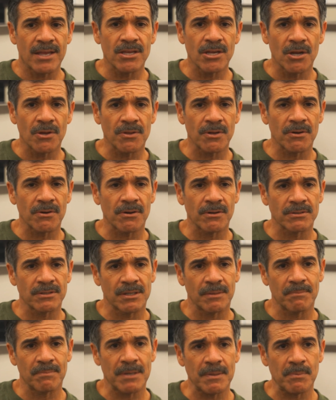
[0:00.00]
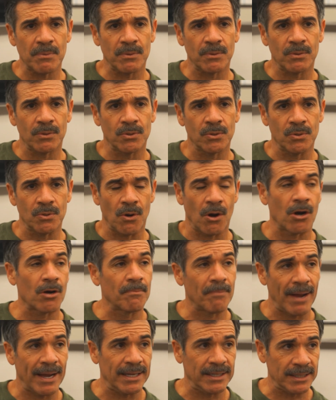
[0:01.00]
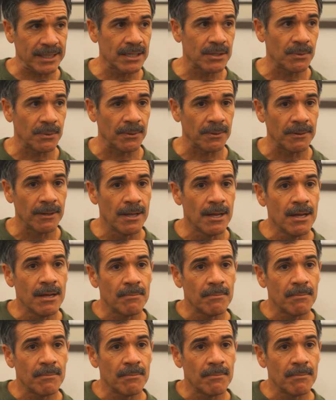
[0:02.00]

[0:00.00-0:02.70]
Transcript: and you know there are some people who are bilingual,